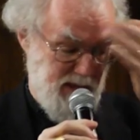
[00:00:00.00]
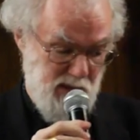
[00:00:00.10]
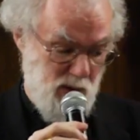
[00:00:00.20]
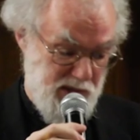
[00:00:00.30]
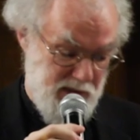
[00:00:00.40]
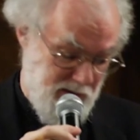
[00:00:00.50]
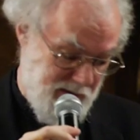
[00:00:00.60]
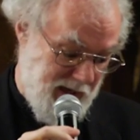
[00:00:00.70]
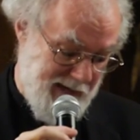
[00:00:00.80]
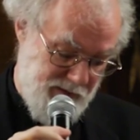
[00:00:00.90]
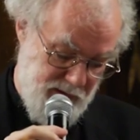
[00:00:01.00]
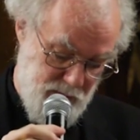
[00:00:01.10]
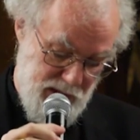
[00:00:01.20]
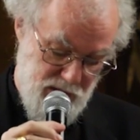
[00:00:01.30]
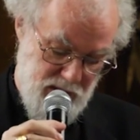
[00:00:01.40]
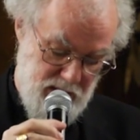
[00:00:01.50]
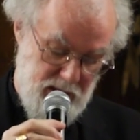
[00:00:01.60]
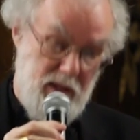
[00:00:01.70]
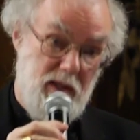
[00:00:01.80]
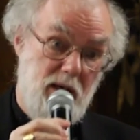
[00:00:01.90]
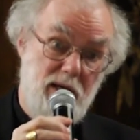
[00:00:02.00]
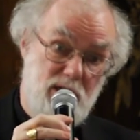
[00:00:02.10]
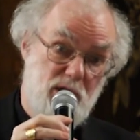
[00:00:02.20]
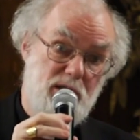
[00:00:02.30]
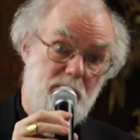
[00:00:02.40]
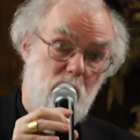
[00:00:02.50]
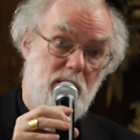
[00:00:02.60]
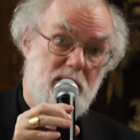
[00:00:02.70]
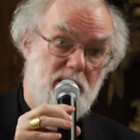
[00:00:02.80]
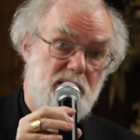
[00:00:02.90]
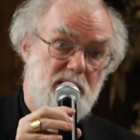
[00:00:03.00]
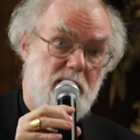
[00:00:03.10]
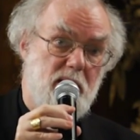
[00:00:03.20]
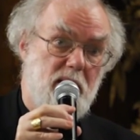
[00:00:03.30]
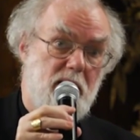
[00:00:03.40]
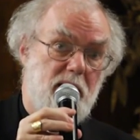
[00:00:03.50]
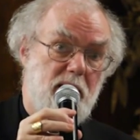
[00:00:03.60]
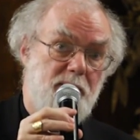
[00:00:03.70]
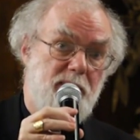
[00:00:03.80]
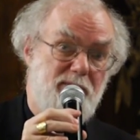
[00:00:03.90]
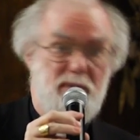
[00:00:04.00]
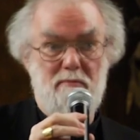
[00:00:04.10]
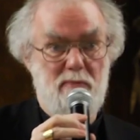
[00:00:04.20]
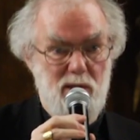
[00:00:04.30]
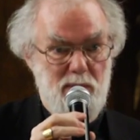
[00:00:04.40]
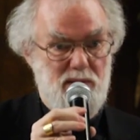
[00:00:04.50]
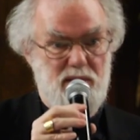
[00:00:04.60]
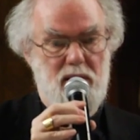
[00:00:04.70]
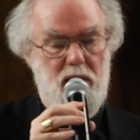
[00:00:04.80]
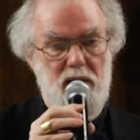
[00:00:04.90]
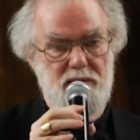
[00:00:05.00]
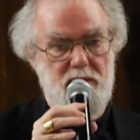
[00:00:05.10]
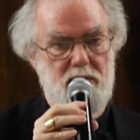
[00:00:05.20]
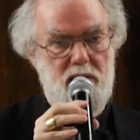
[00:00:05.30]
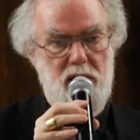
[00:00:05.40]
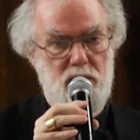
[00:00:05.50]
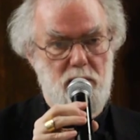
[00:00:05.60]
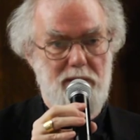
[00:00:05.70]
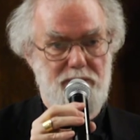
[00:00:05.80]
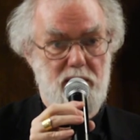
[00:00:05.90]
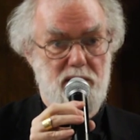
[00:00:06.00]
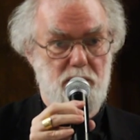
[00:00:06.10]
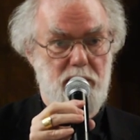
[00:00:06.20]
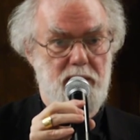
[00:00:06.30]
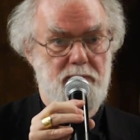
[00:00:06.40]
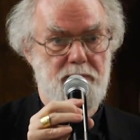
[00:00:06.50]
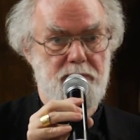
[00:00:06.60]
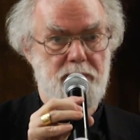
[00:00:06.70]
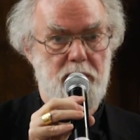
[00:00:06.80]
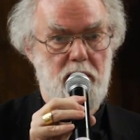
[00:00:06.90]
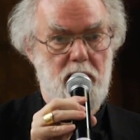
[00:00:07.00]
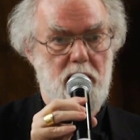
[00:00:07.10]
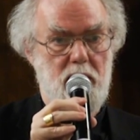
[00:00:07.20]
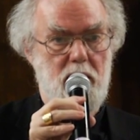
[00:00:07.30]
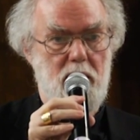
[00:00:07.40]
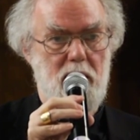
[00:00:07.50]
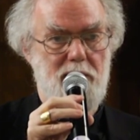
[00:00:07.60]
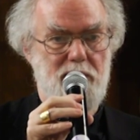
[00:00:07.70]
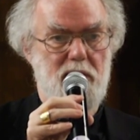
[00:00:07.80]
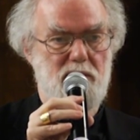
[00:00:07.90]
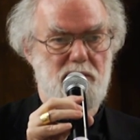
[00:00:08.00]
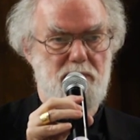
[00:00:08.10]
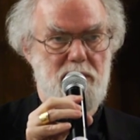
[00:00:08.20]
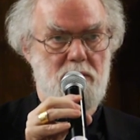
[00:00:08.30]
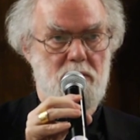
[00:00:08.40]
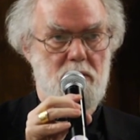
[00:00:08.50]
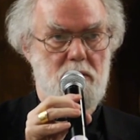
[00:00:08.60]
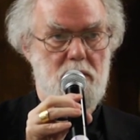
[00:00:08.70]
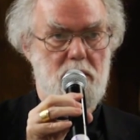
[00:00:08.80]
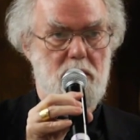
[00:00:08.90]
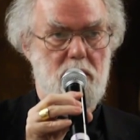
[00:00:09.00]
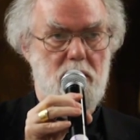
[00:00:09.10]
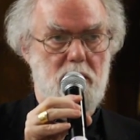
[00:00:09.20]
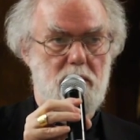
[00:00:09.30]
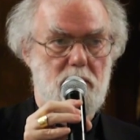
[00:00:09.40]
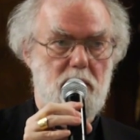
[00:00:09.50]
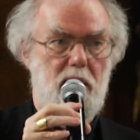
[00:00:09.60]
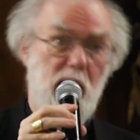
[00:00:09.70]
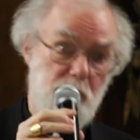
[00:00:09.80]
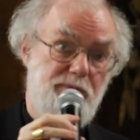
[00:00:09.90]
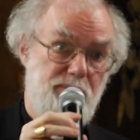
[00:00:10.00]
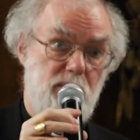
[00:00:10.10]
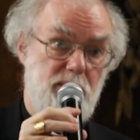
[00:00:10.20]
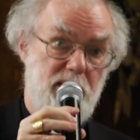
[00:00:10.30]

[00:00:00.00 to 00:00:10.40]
there's also you know, the level at which leadership works. Um, there have been moments in the last 10, 12 years where I think it's been helpful